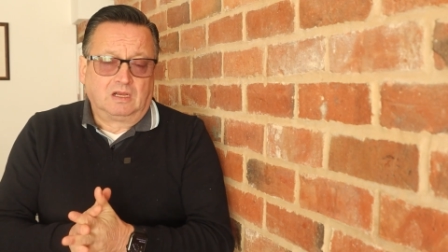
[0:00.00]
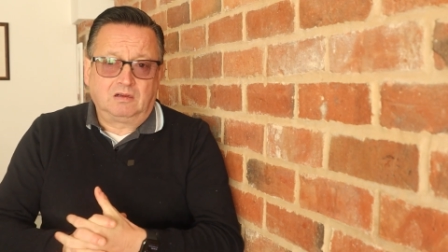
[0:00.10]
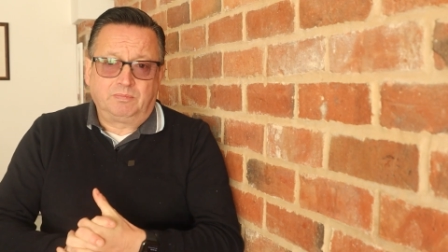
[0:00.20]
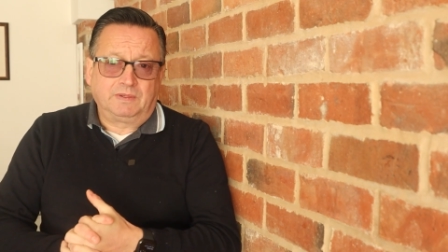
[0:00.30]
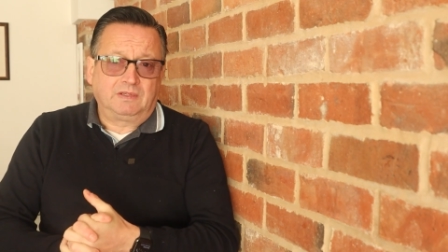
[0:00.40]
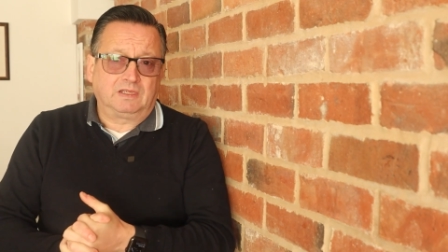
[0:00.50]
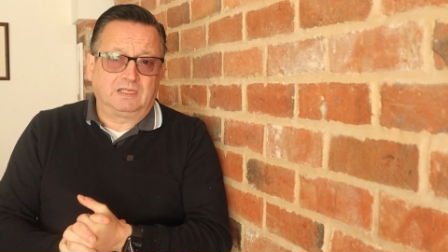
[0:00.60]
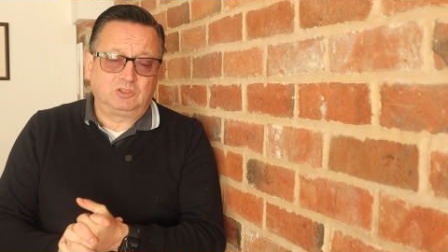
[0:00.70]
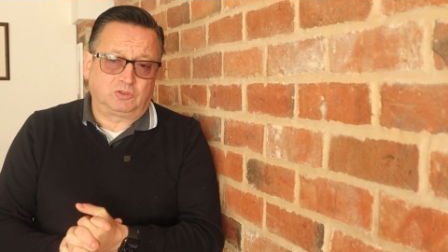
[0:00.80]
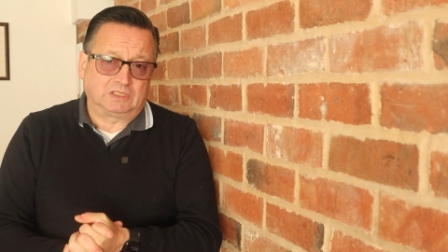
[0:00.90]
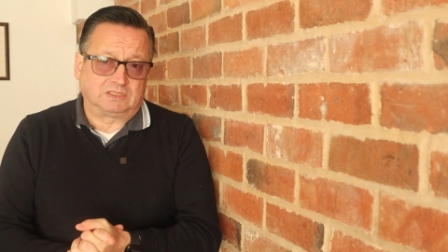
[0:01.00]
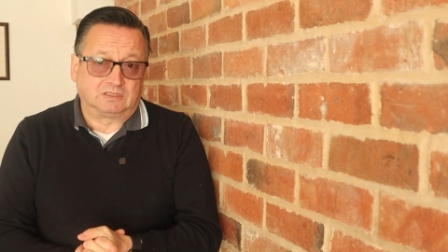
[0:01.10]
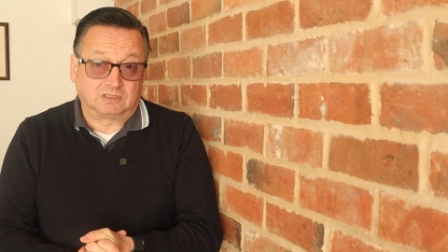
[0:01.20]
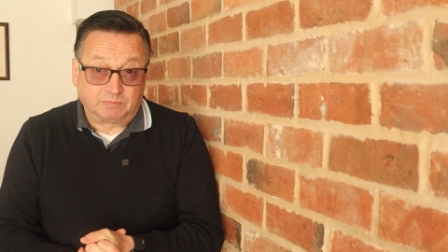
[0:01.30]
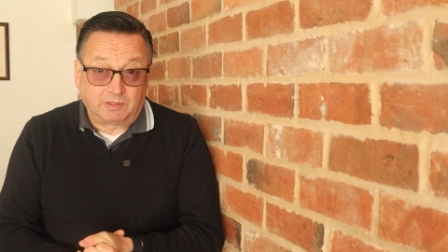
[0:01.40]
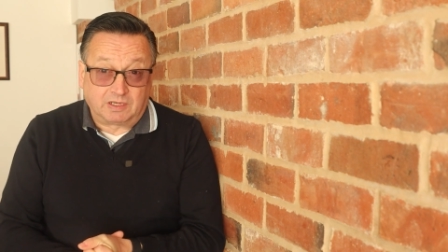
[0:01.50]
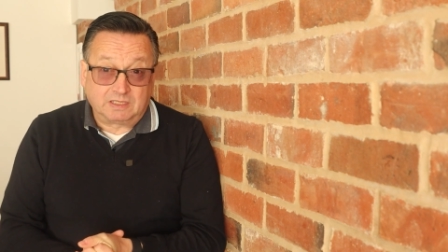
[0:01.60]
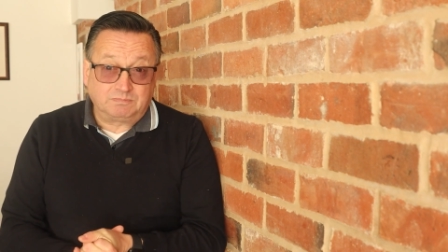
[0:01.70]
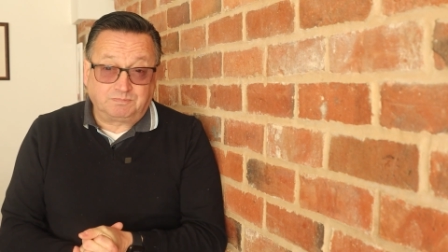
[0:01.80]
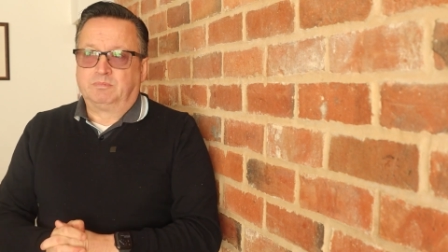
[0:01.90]
I'd be interested to buy
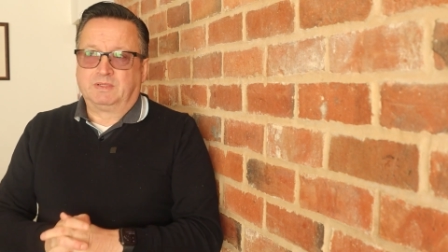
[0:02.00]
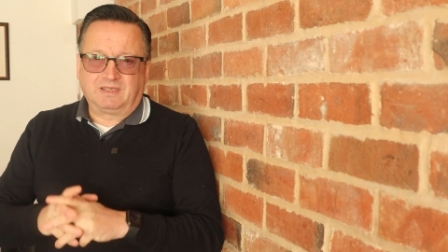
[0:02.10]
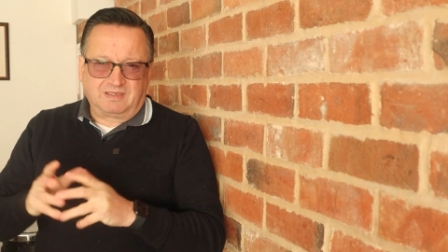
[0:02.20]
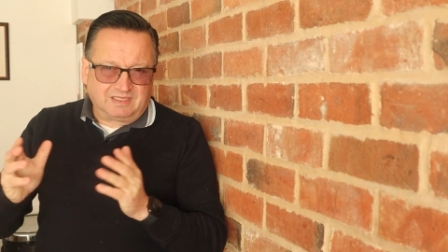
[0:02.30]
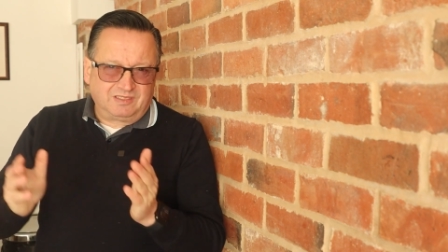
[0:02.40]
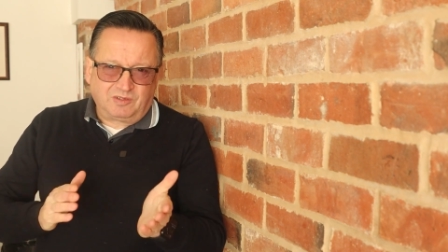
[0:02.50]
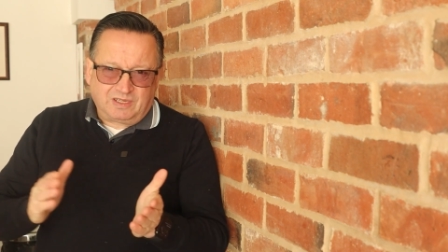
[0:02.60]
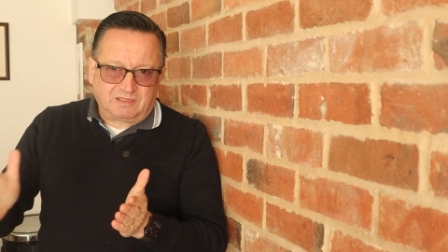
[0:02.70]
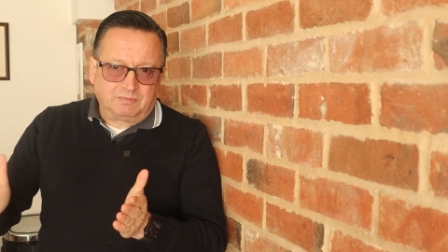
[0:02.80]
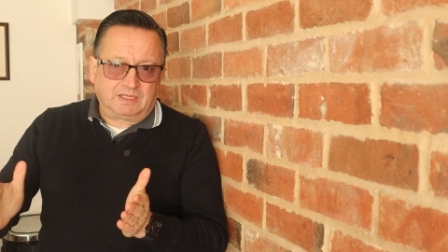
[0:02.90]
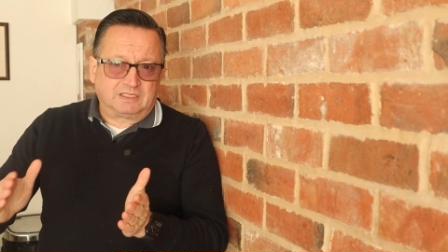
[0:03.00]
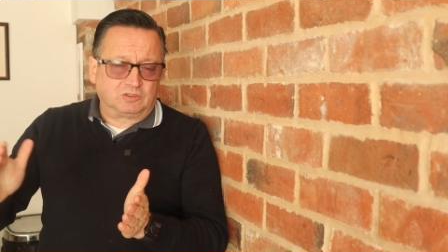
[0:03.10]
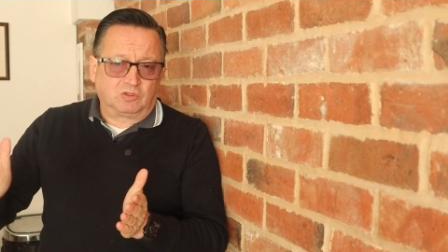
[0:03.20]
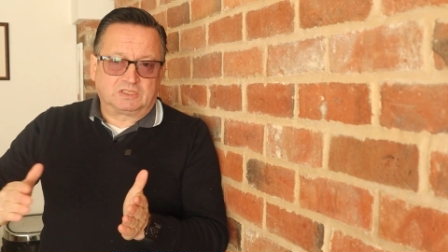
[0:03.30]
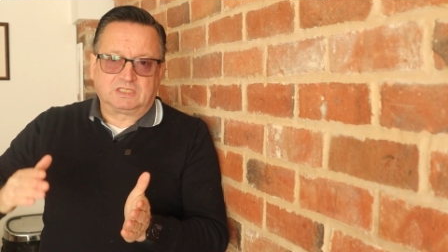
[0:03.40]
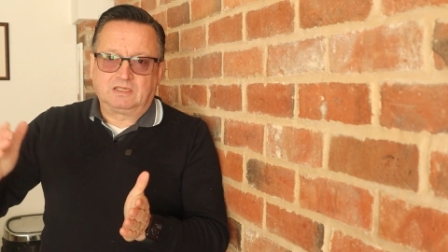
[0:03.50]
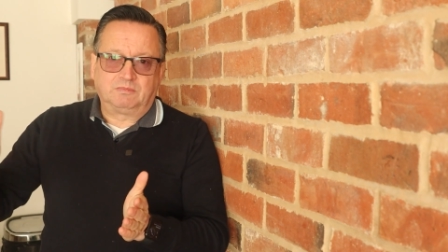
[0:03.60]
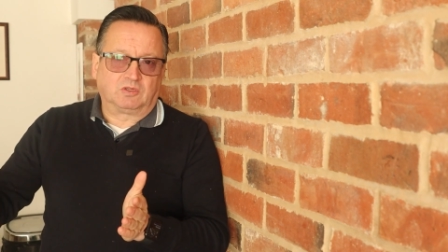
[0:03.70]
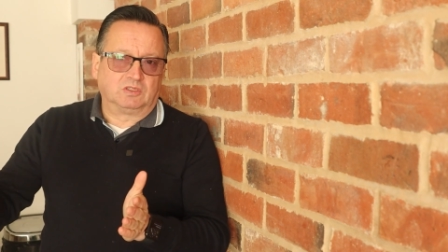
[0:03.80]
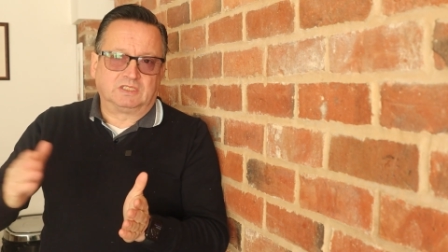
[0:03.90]
it, but it, you know, at the minute it's not selling
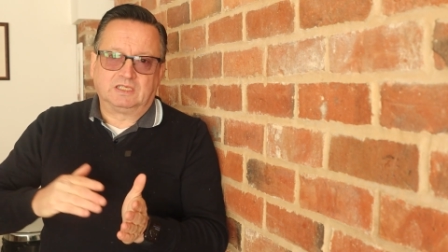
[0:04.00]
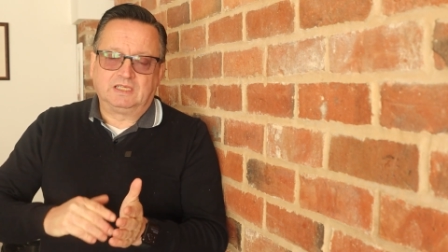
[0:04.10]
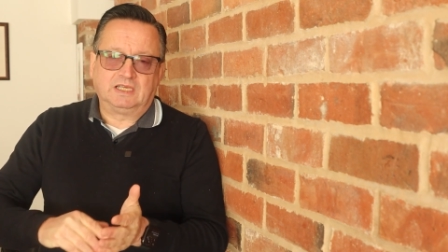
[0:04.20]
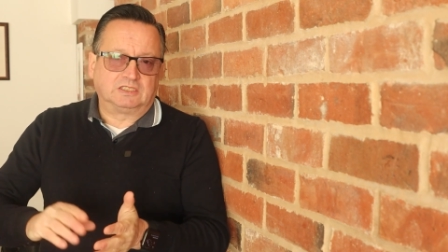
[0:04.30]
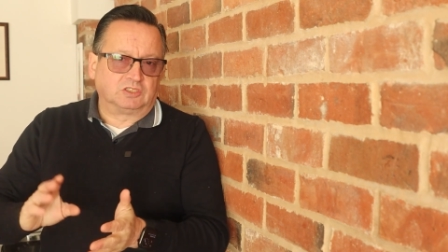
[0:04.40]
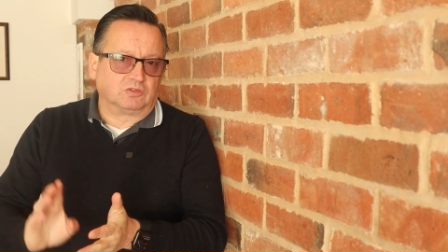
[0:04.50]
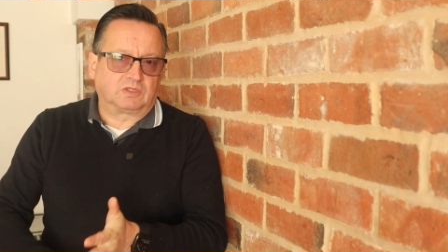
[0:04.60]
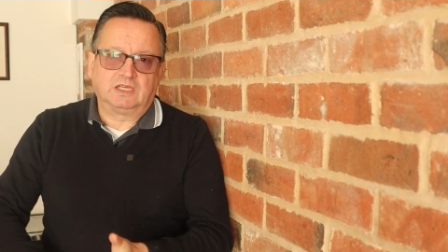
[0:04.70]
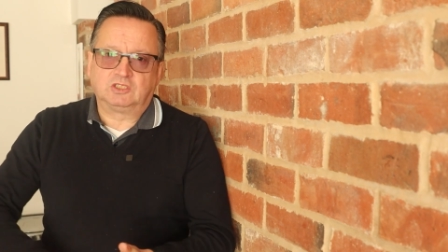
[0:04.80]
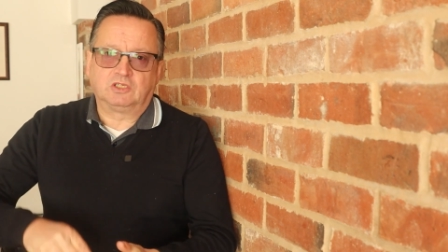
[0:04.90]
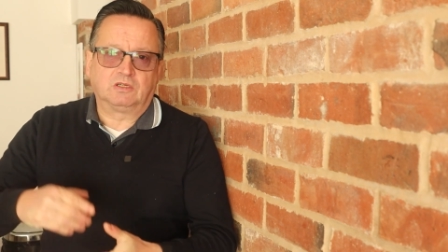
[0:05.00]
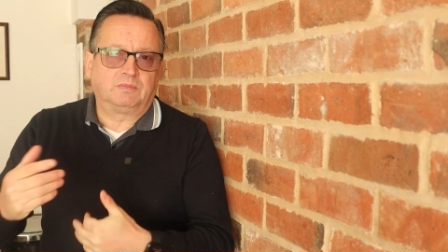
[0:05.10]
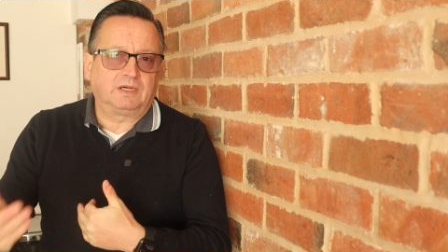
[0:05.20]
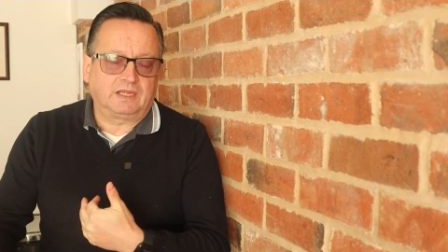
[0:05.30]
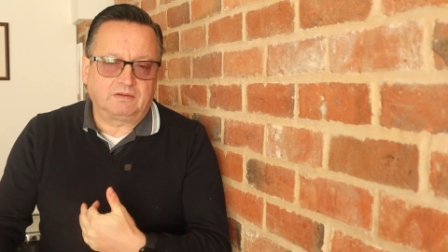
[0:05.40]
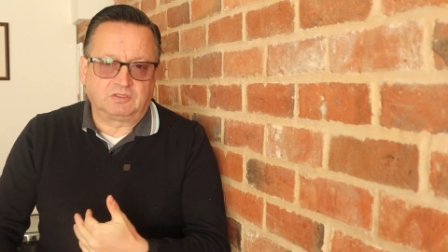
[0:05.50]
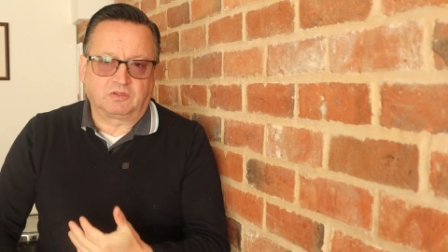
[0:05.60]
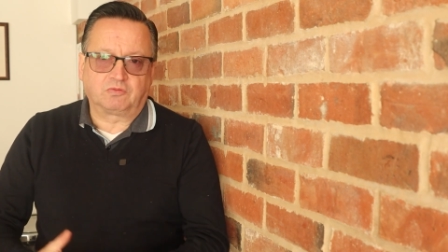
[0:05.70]
because it needs new kitchen. I might have to